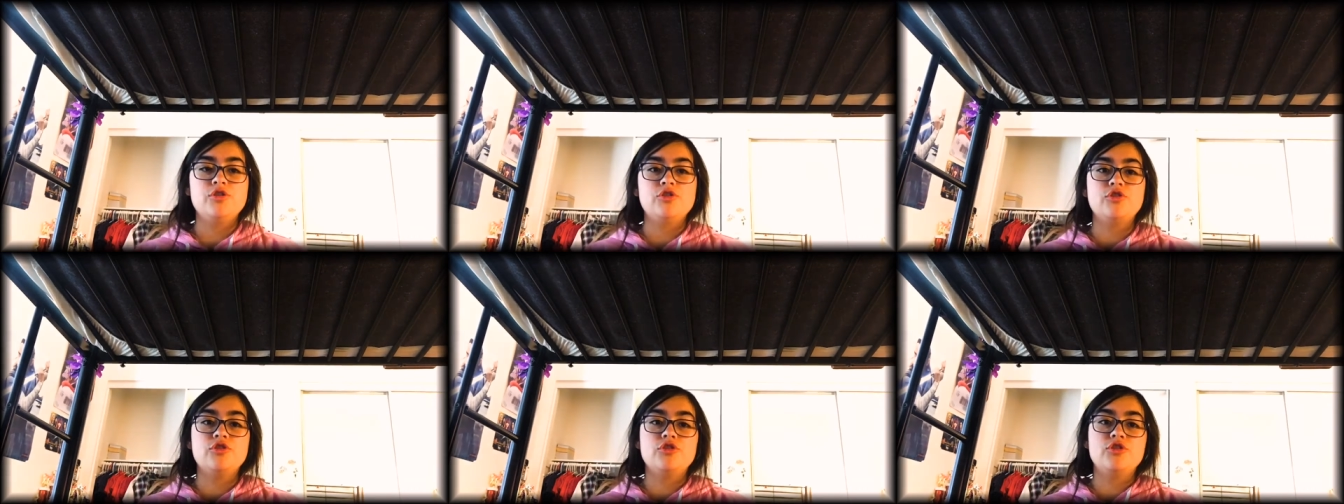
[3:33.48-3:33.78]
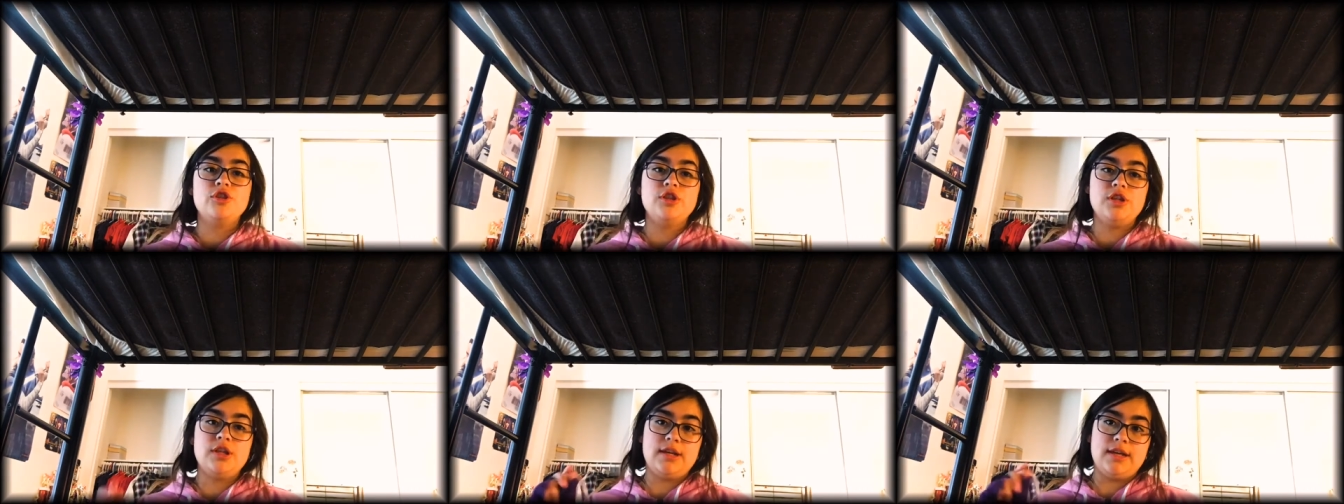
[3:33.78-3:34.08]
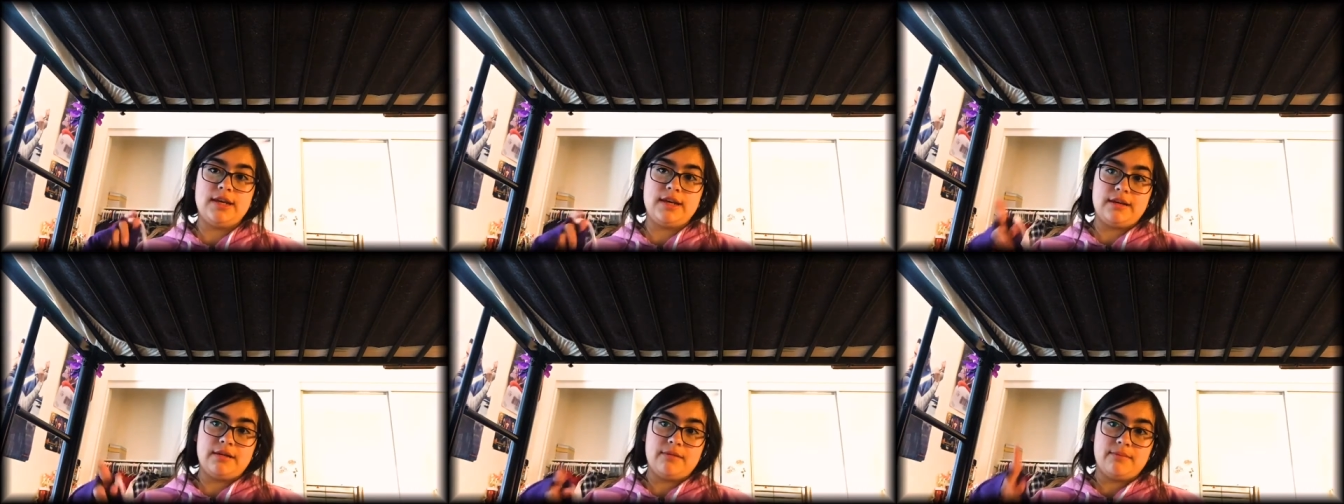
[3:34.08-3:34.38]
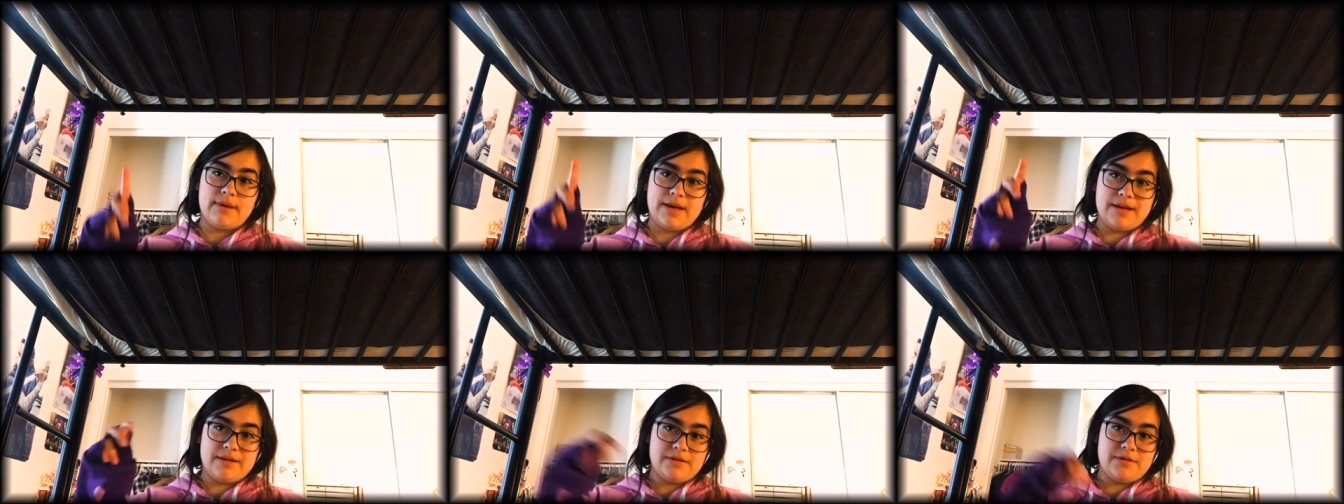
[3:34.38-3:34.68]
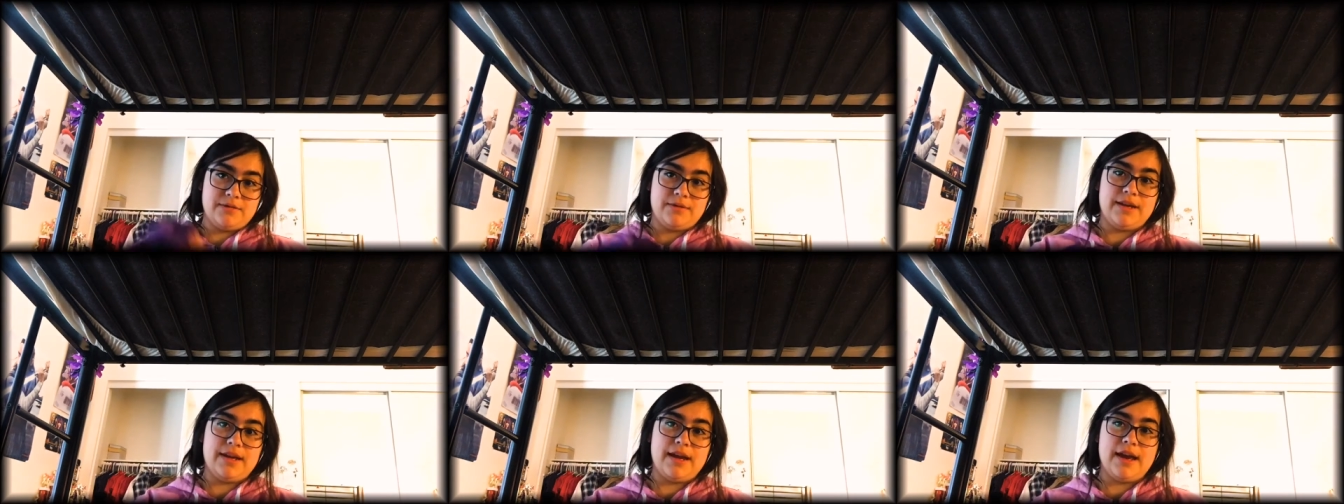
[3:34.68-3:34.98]
she
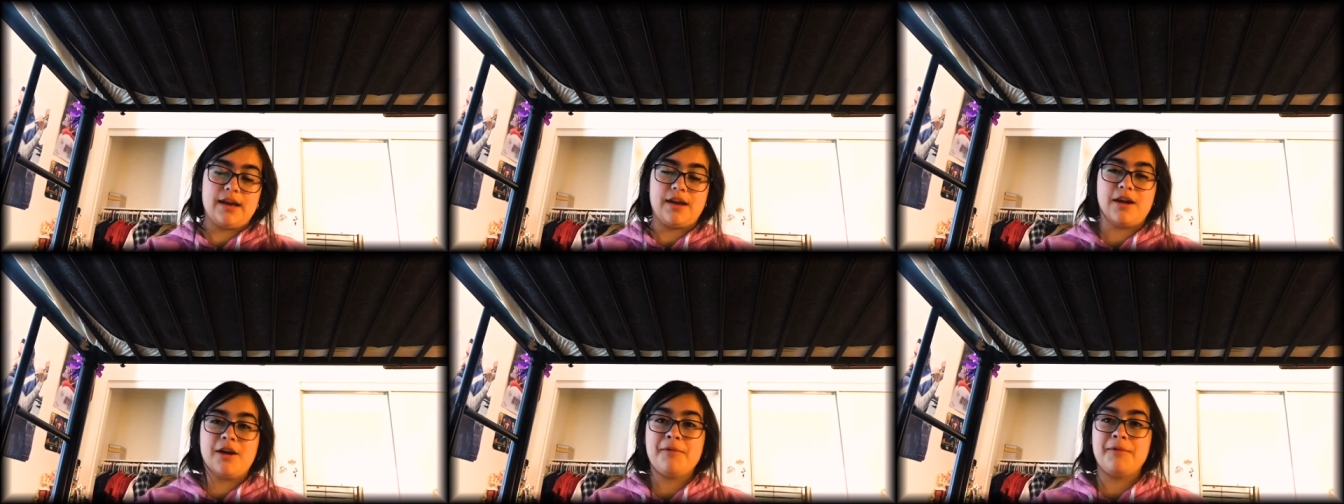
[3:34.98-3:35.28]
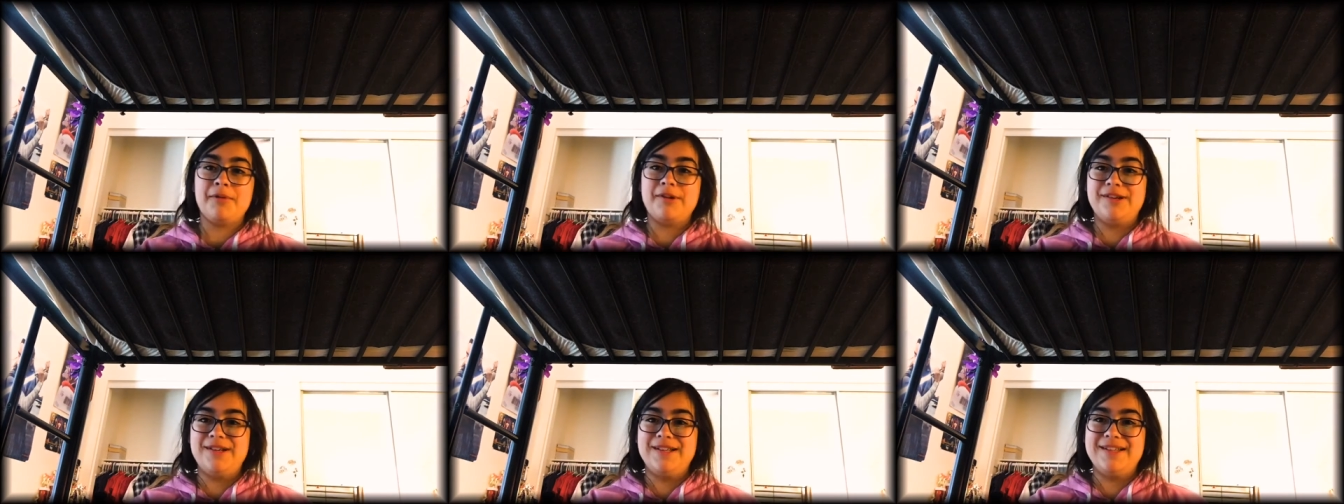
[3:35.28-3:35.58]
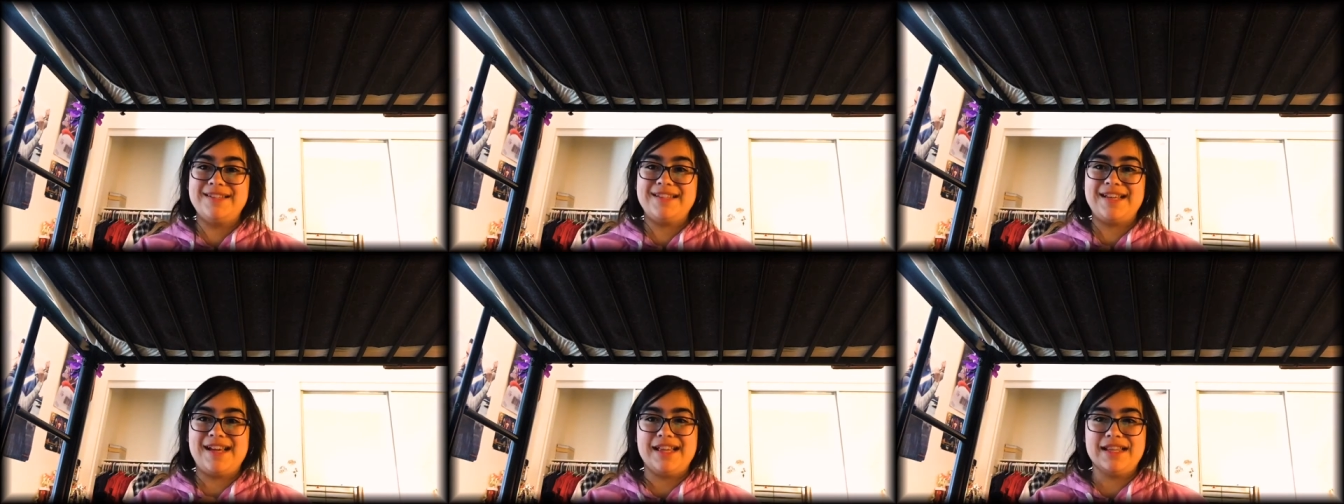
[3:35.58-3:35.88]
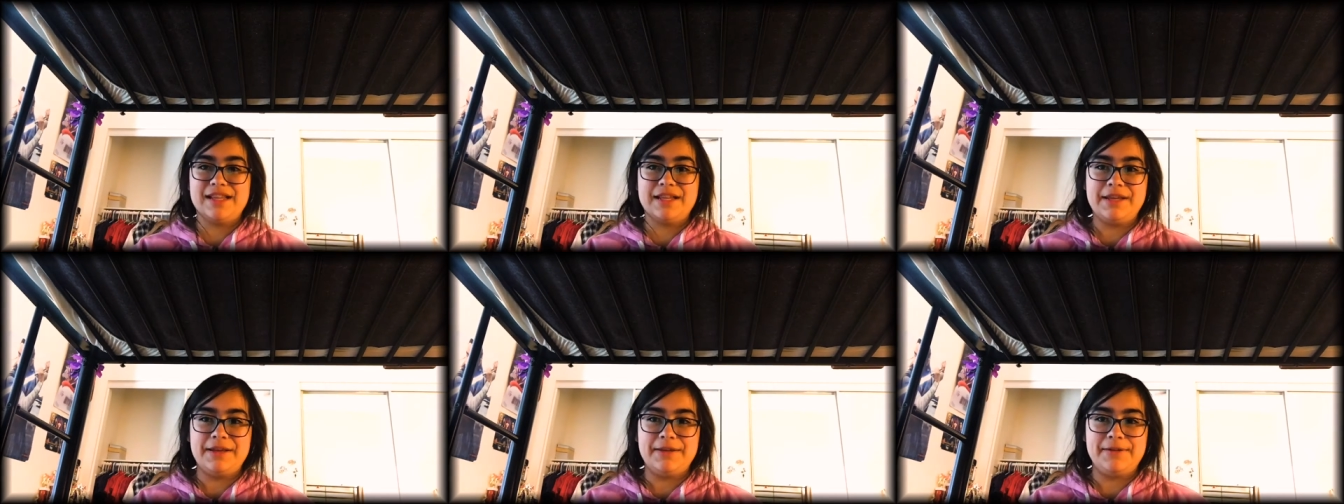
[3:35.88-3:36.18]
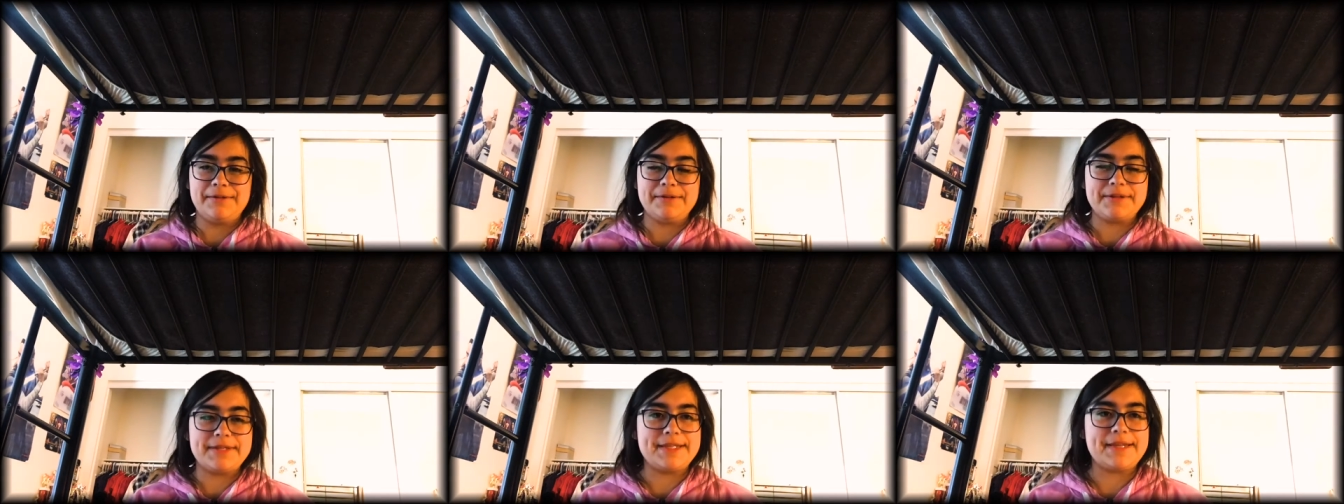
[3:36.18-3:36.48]
passed away, I got really sad
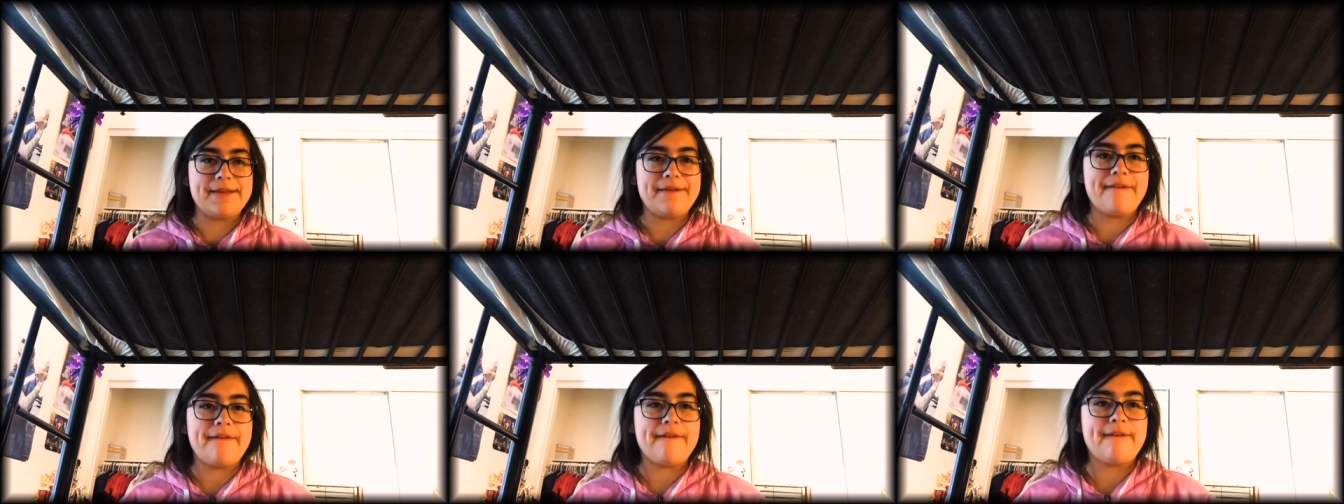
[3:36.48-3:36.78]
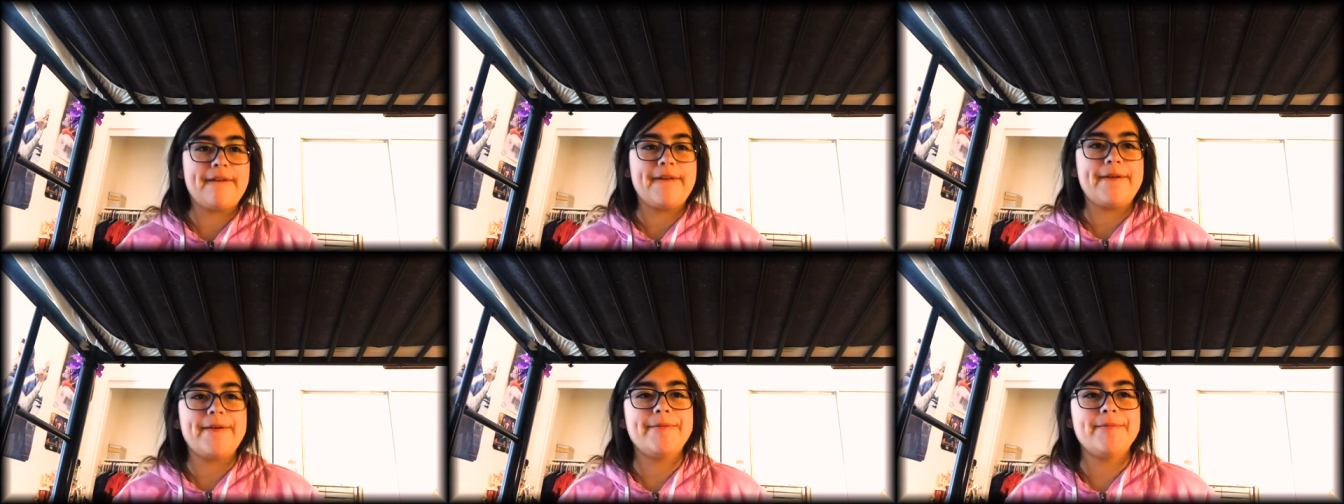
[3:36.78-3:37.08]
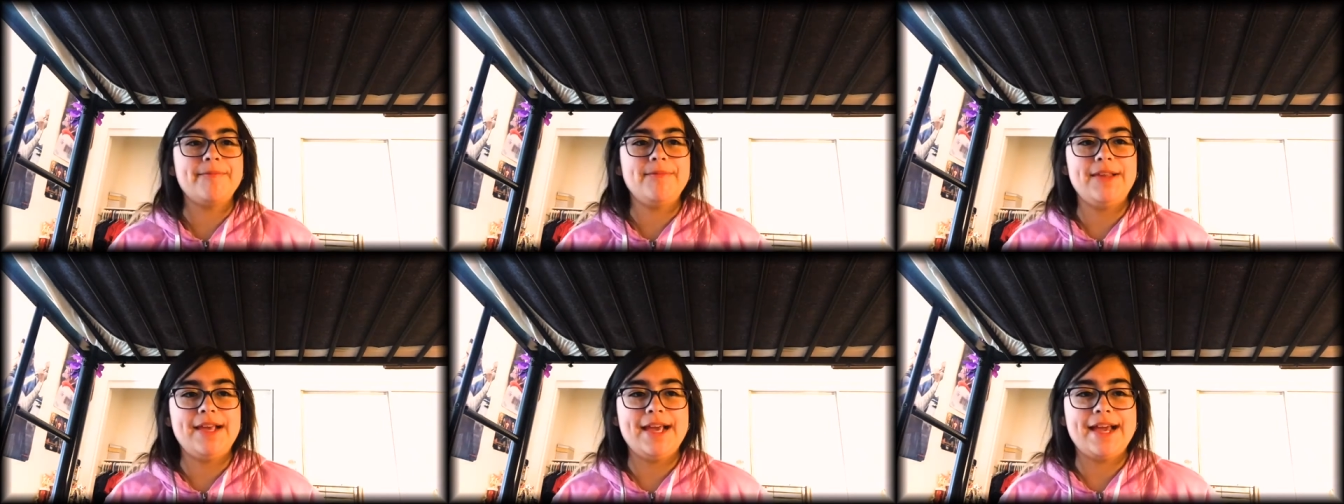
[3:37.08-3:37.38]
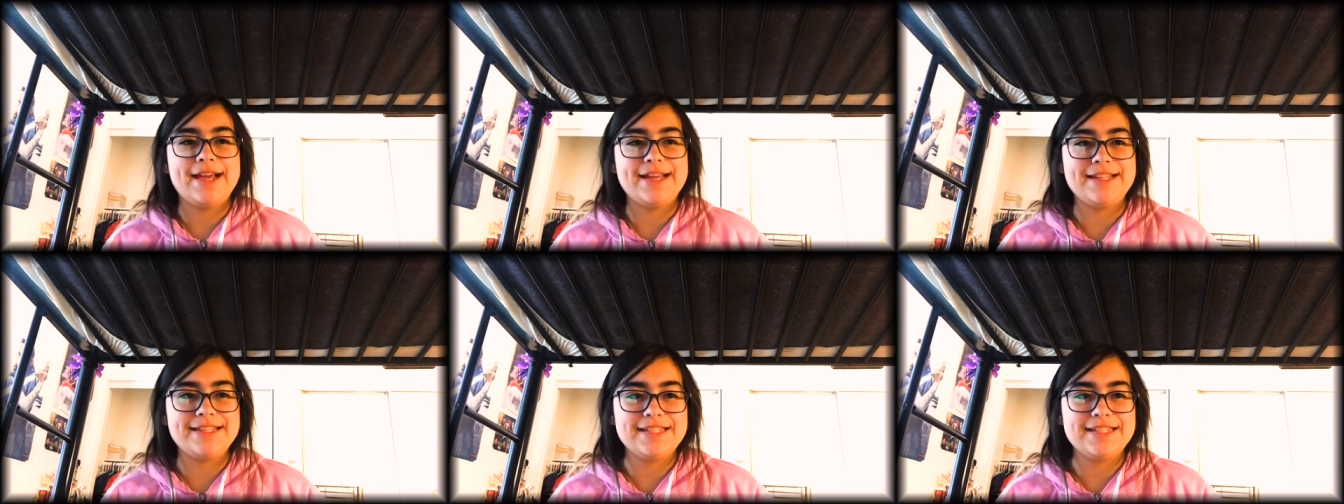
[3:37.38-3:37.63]
too. So, um, yeah.